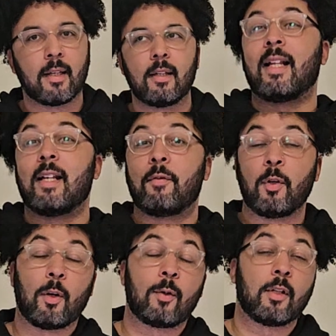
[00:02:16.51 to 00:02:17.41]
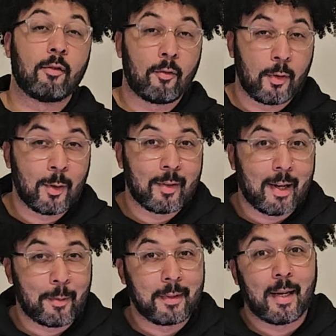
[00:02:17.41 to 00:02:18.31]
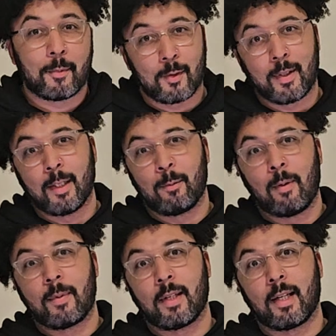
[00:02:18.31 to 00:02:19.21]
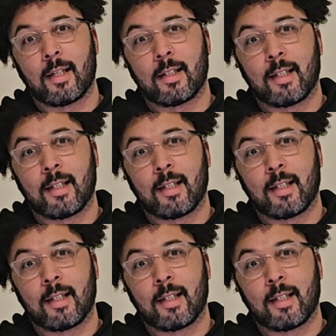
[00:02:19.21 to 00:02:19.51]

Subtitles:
Then if you go to the reviews now on the Amazon Kindle website,